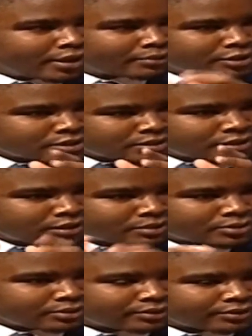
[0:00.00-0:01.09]
Just in terms
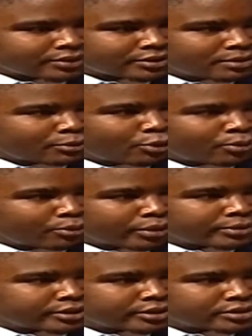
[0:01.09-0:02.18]
of some home
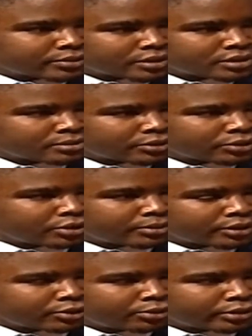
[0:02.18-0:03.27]
remedies, what are some of the common
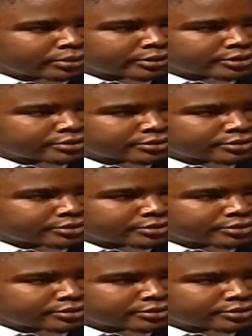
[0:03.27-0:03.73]
home remedies?